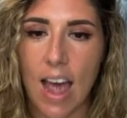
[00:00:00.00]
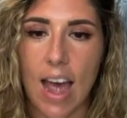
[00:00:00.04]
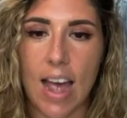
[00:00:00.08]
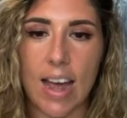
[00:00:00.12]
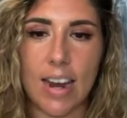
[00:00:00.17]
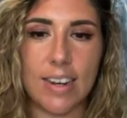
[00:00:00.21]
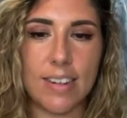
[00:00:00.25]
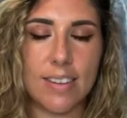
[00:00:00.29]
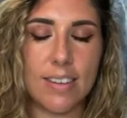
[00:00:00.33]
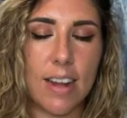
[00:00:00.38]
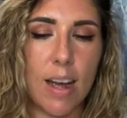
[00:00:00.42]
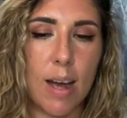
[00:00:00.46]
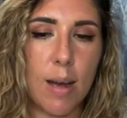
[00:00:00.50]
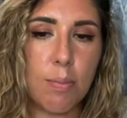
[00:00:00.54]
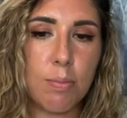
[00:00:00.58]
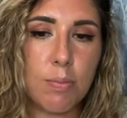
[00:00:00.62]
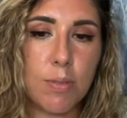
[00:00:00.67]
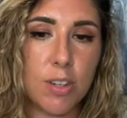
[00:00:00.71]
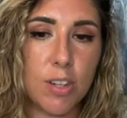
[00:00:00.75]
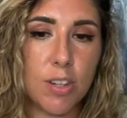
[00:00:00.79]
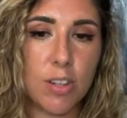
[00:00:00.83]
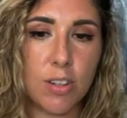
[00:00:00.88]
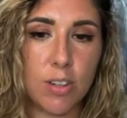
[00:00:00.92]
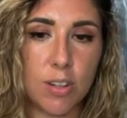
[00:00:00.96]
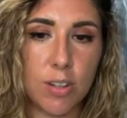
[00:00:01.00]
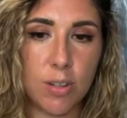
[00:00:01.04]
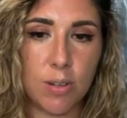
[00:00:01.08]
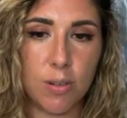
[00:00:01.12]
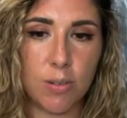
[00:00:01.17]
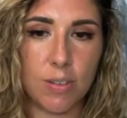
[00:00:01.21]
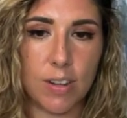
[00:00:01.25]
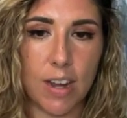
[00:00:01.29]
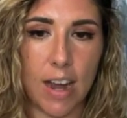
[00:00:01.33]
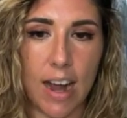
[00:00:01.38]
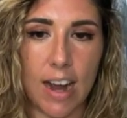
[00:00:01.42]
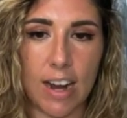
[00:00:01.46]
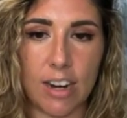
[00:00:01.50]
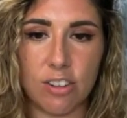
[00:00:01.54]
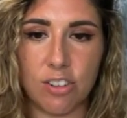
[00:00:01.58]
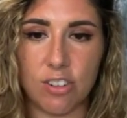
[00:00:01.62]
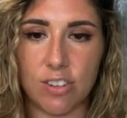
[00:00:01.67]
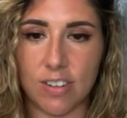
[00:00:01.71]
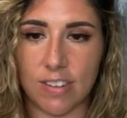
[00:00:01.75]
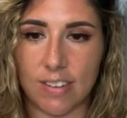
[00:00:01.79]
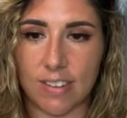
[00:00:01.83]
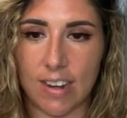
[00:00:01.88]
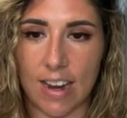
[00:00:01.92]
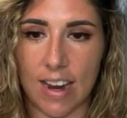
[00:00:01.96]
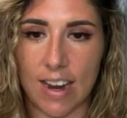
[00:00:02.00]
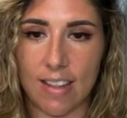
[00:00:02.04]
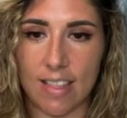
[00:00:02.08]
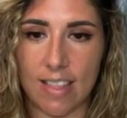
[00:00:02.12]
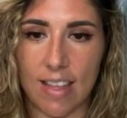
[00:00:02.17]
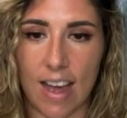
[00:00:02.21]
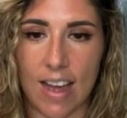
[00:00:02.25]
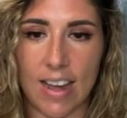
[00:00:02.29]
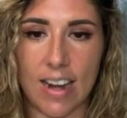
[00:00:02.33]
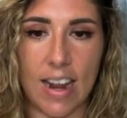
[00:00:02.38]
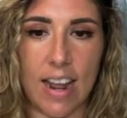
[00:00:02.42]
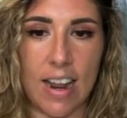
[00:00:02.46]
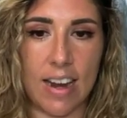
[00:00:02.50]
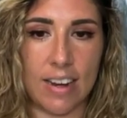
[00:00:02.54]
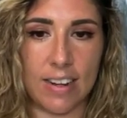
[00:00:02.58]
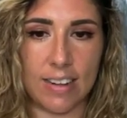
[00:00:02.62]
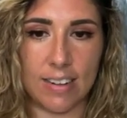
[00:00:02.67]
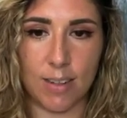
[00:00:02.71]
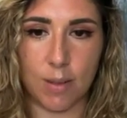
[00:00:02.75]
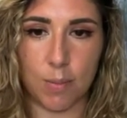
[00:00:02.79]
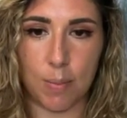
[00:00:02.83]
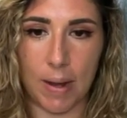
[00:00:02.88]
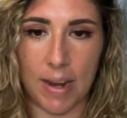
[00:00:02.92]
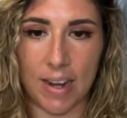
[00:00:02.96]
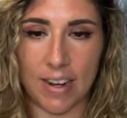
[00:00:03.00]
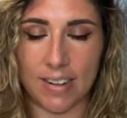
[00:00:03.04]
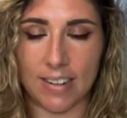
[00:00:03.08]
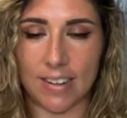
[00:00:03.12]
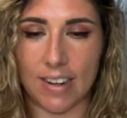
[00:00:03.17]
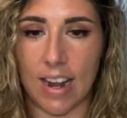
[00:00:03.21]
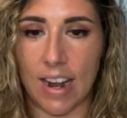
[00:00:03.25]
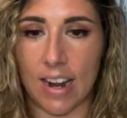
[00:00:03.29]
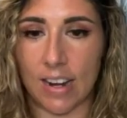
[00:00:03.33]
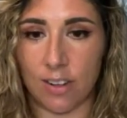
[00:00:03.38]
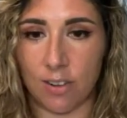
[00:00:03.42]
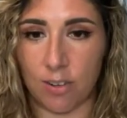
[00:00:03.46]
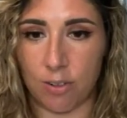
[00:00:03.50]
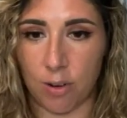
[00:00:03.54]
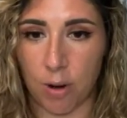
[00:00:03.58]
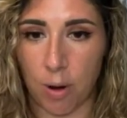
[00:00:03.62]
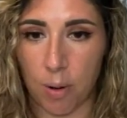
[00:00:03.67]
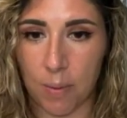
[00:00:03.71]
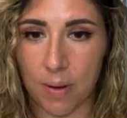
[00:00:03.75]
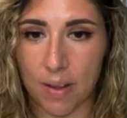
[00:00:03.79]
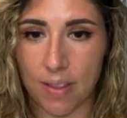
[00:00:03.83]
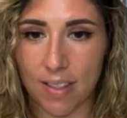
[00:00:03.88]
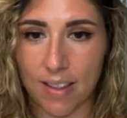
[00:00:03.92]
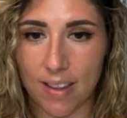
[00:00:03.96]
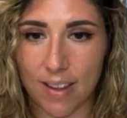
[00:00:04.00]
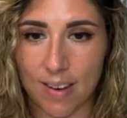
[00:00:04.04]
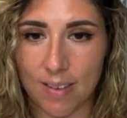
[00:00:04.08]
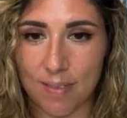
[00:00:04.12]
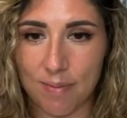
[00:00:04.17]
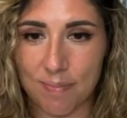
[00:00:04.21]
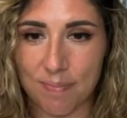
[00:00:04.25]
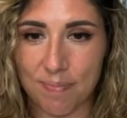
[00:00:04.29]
and it's up to you to actually take that and expand and grow with it.